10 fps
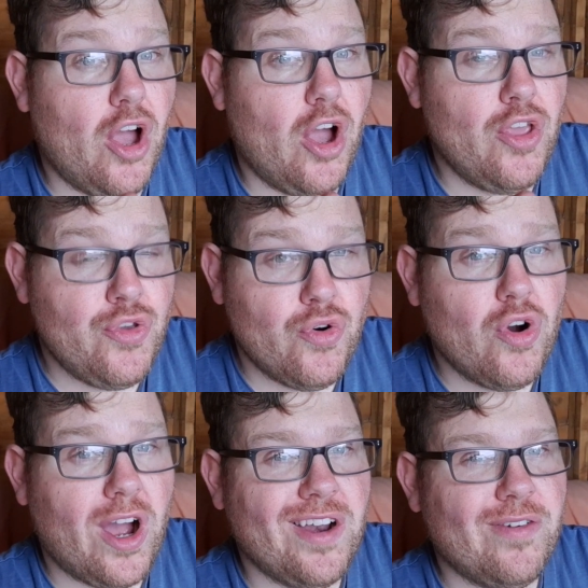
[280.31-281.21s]
you're
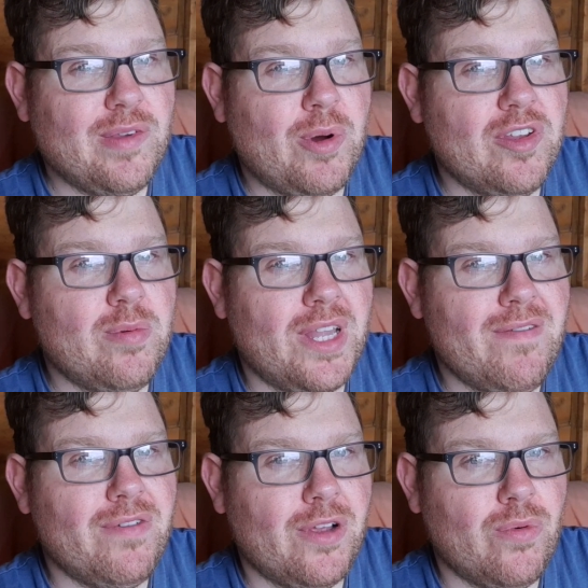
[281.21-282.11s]
kind of responsible then
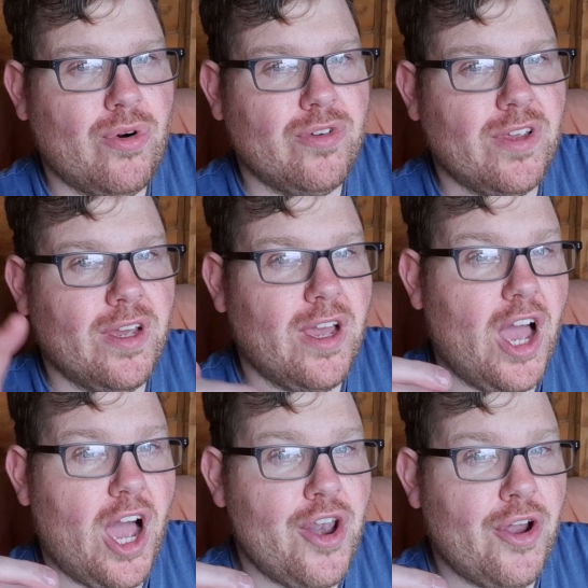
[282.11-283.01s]
for the water
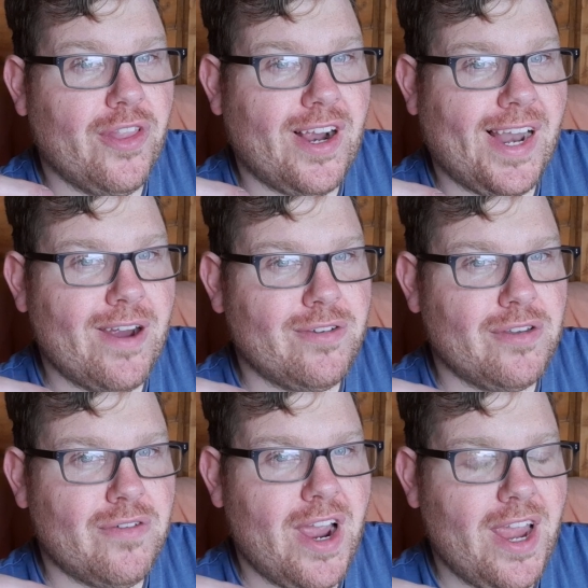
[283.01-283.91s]
and not the clouds and
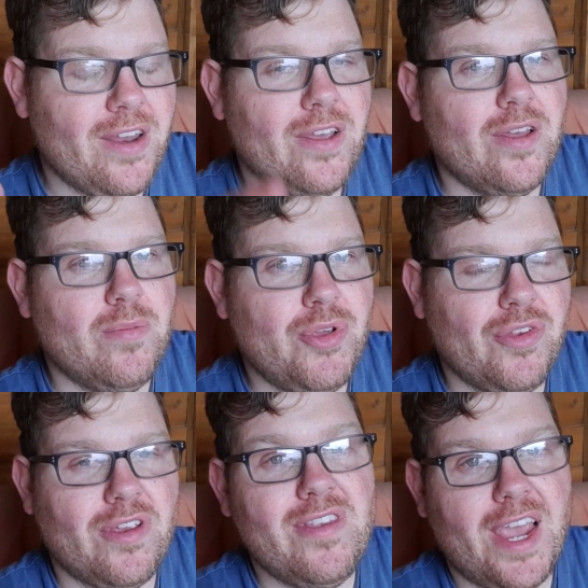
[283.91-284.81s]
the rain, because
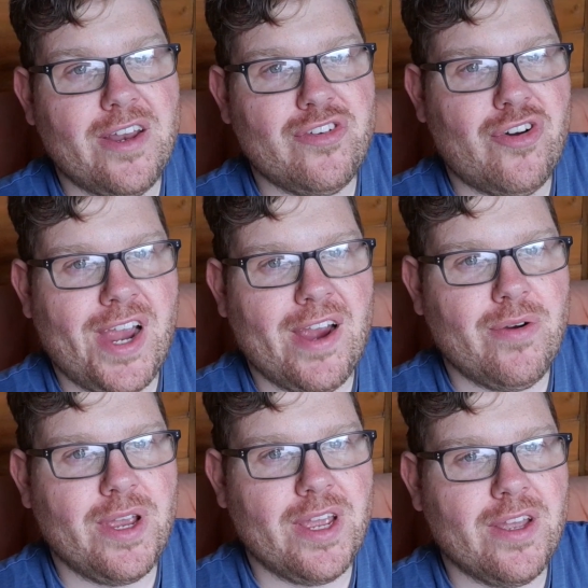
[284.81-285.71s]
containers dry out
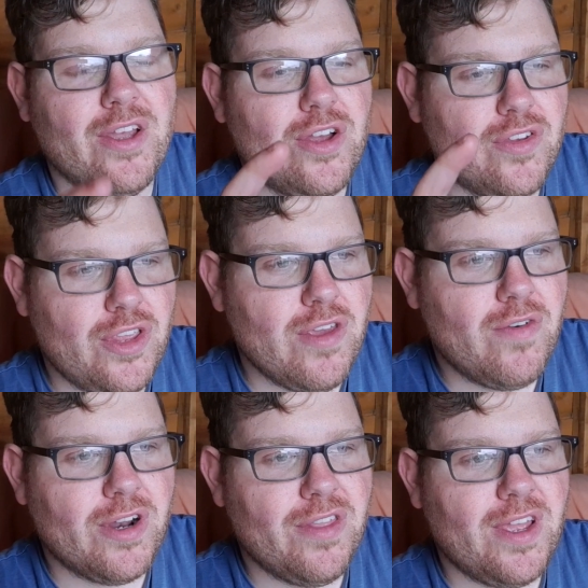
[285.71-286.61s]
quicker. So you've
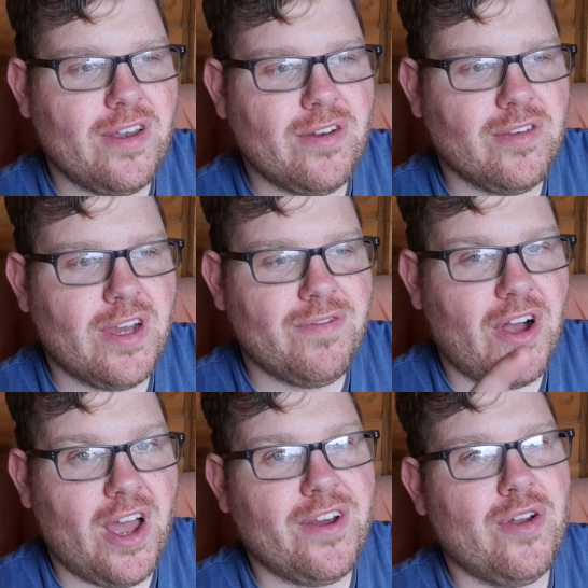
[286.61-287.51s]
got to think to yourself,
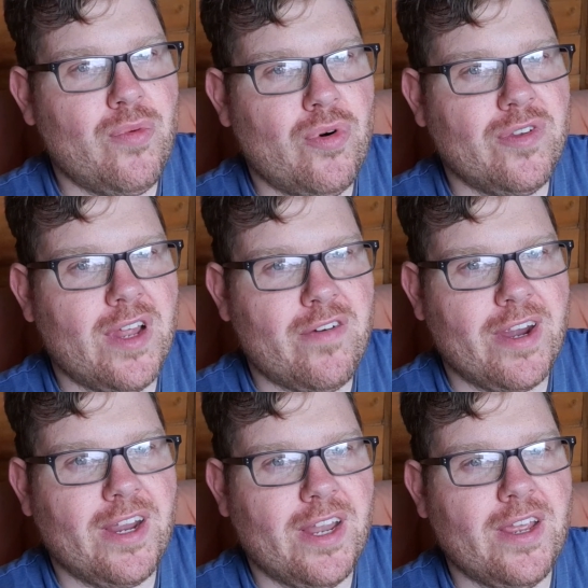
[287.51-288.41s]
I've got to water that
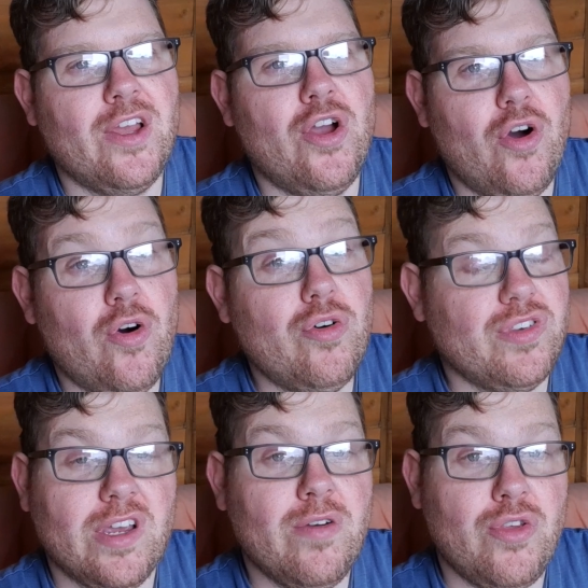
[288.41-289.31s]
regularly.
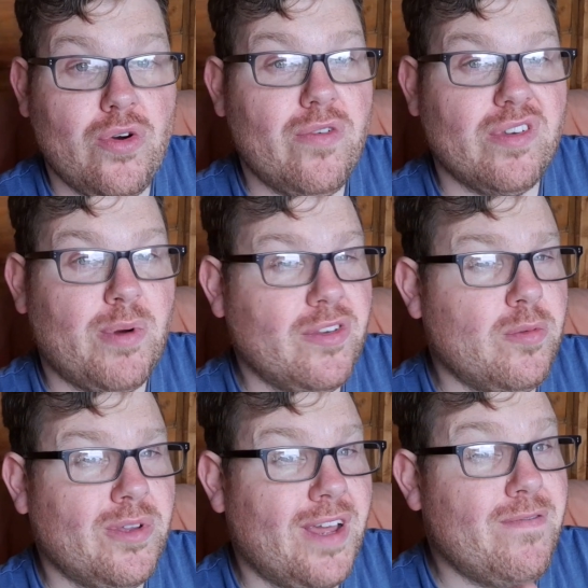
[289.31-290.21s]
Also, you're
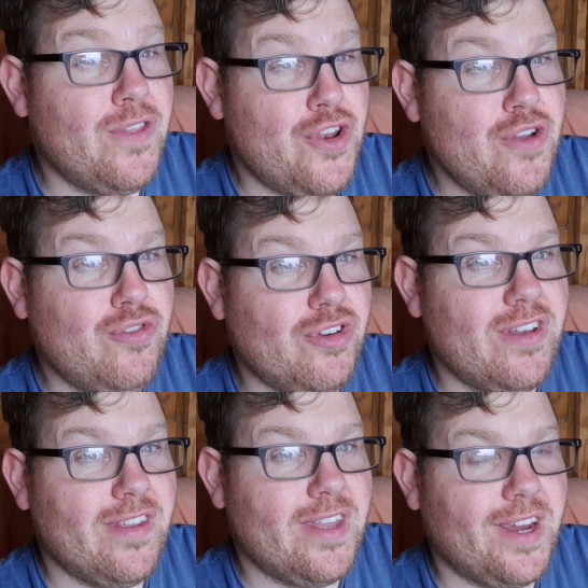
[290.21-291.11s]
responsible then for the
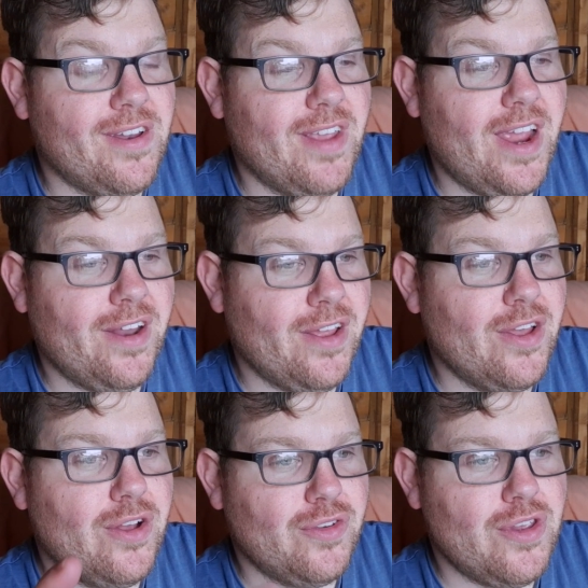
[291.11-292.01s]
nutrients in that container.
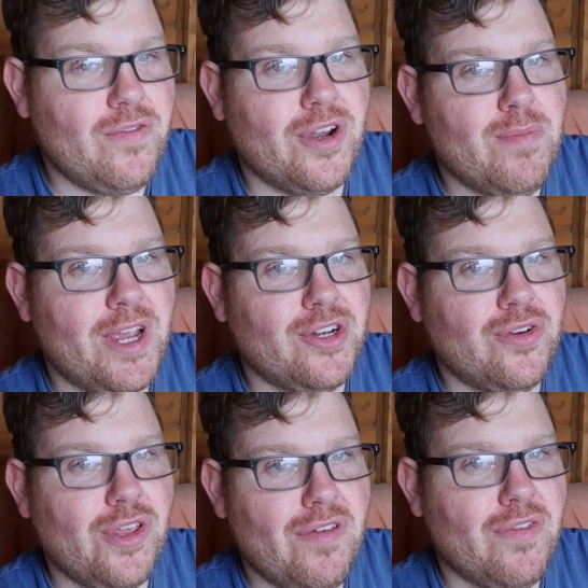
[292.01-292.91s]
So you've got to make sure
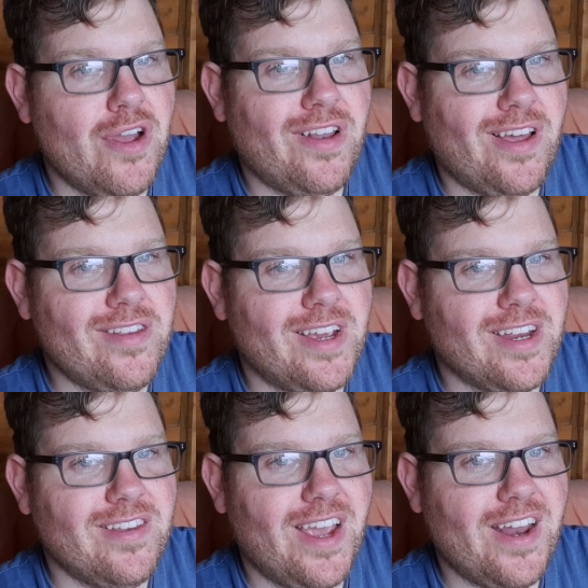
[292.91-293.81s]
you fertilise that
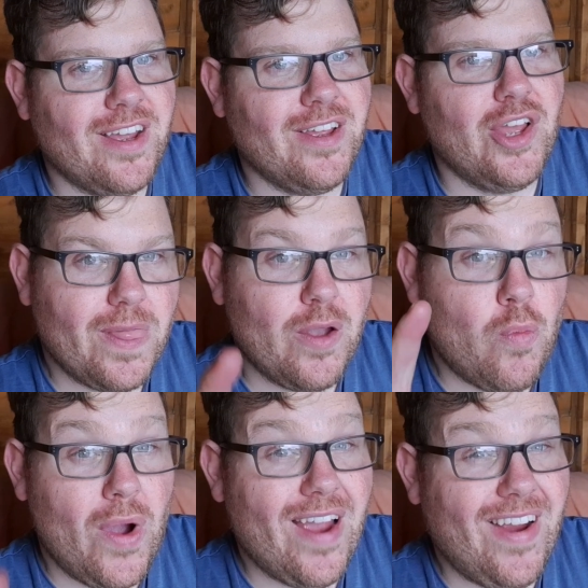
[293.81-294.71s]
container.
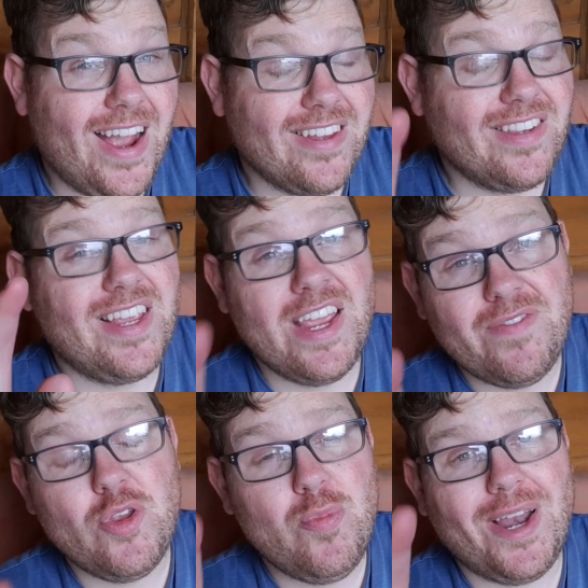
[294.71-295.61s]
Whereas,
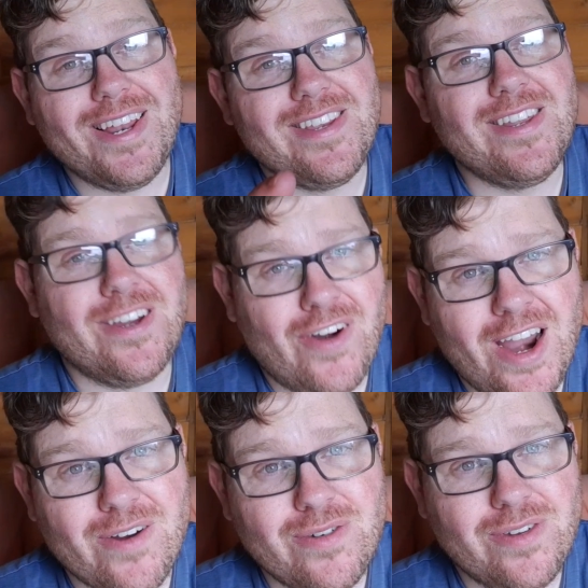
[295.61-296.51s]
if you plant in the
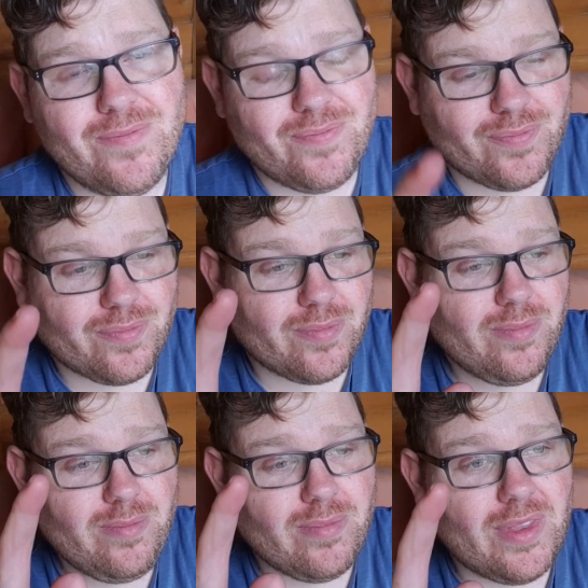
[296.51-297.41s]
ground,
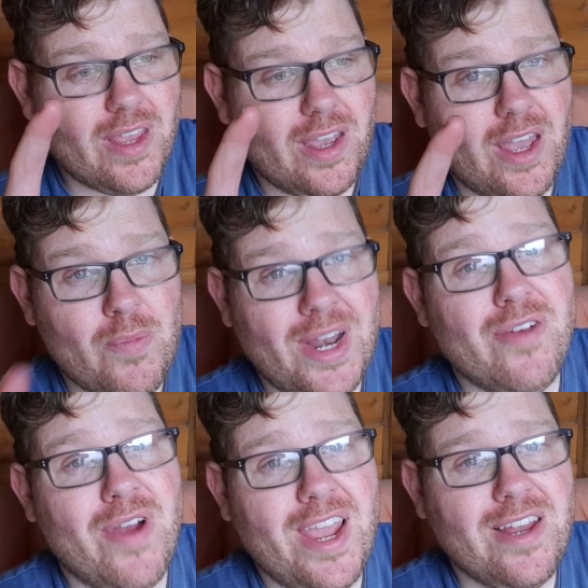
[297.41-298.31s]
when it
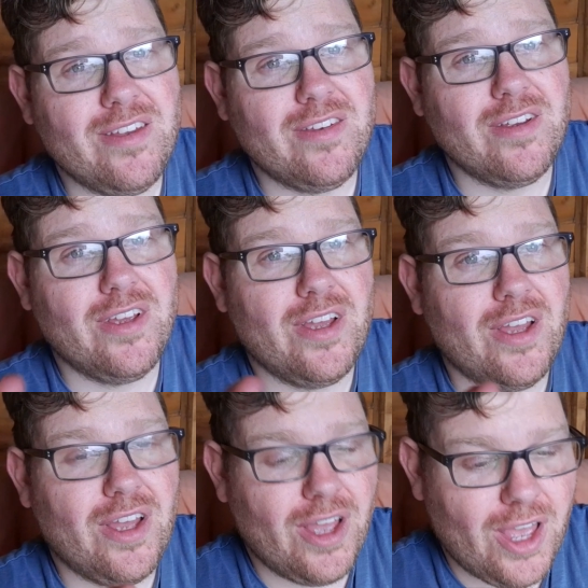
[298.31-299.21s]
rains,
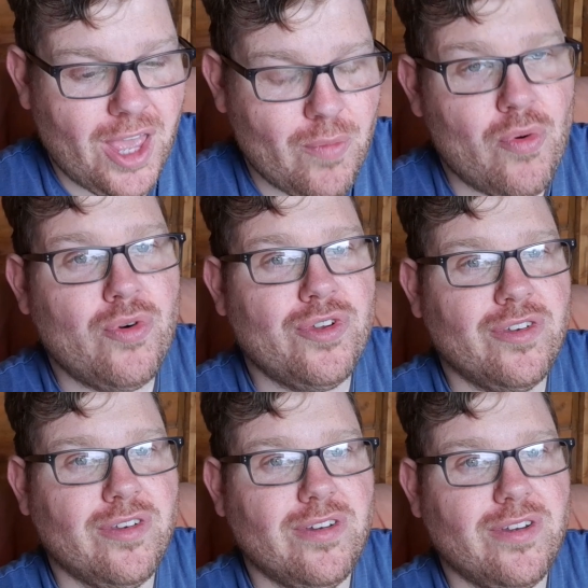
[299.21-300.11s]
it
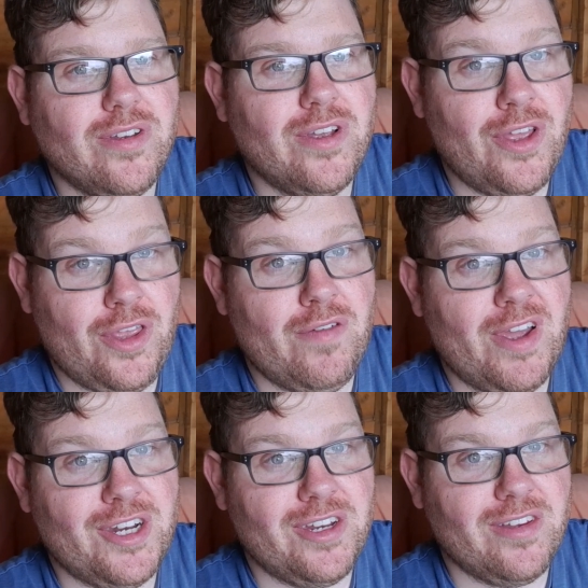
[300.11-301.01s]
waters. your
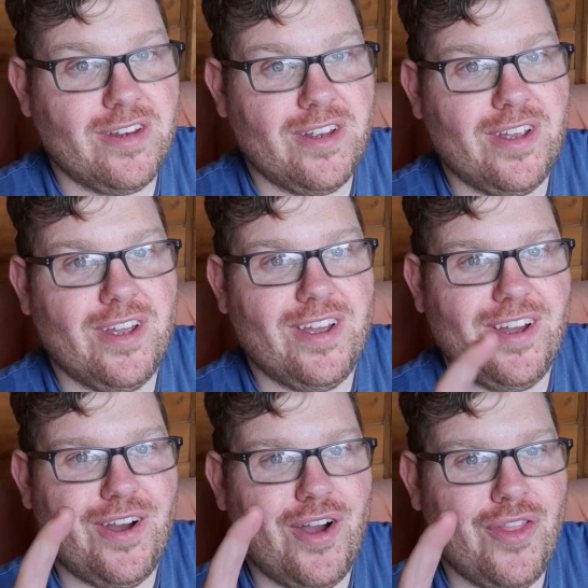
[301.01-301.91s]
veggies.
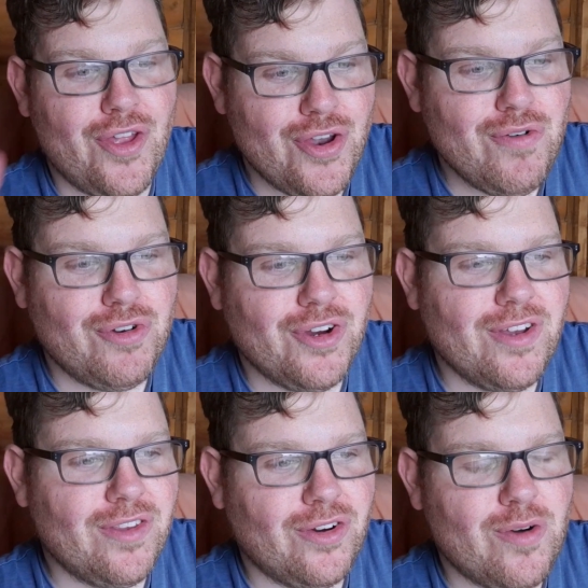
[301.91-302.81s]
The
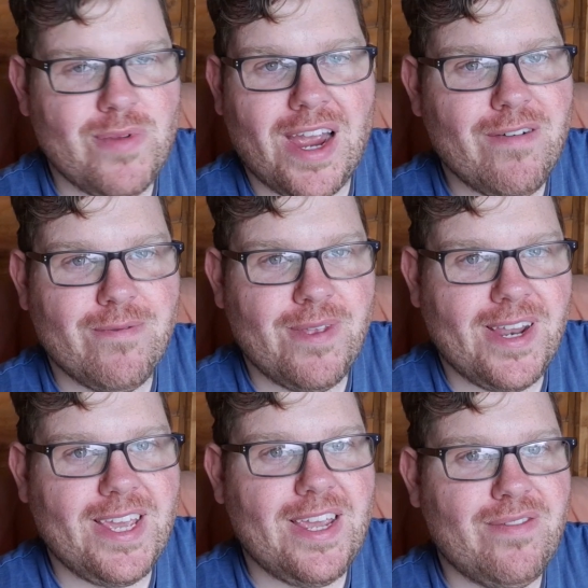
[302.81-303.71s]
nutrients that come down from the
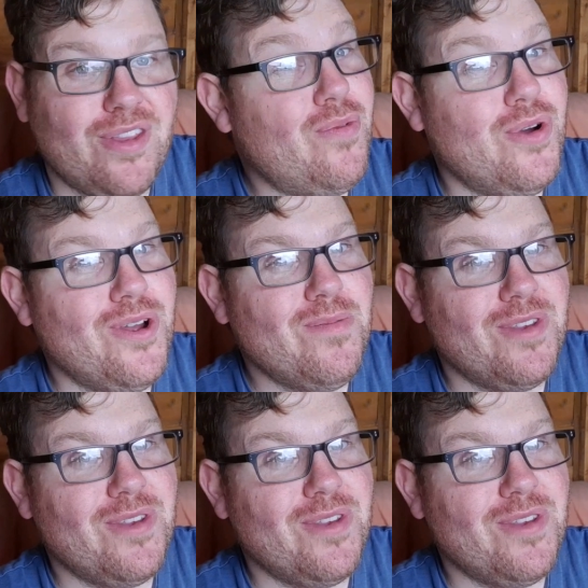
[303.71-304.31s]
leaves and the worms